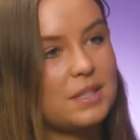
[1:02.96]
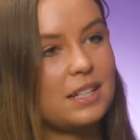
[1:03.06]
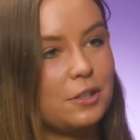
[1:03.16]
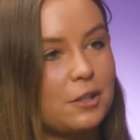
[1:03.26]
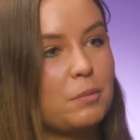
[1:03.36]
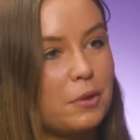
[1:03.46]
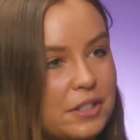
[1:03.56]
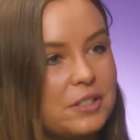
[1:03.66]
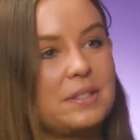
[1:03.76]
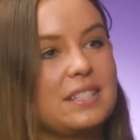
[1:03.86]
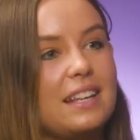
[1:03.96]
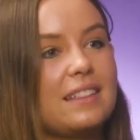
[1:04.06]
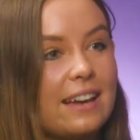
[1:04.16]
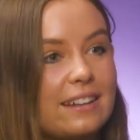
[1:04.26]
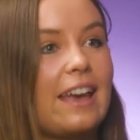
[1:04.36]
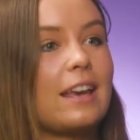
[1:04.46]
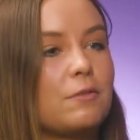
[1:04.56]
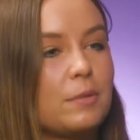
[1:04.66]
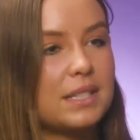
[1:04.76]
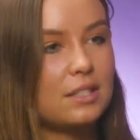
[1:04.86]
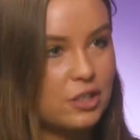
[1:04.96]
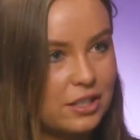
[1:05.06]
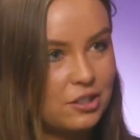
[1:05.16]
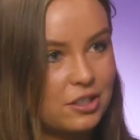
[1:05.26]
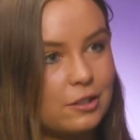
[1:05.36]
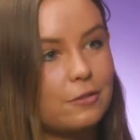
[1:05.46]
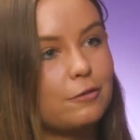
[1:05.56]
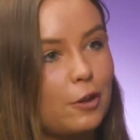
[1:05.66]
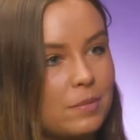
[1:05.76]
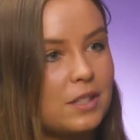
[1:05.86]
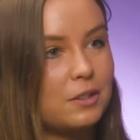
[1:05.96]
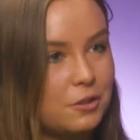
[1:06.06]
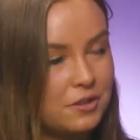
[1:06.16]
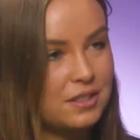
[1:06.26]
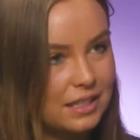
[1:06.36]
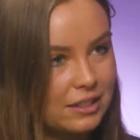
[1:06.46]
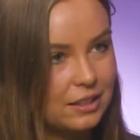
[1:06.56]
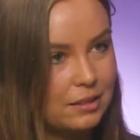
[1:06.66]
that you can point to and say that came from a suggestion from the Youth Steering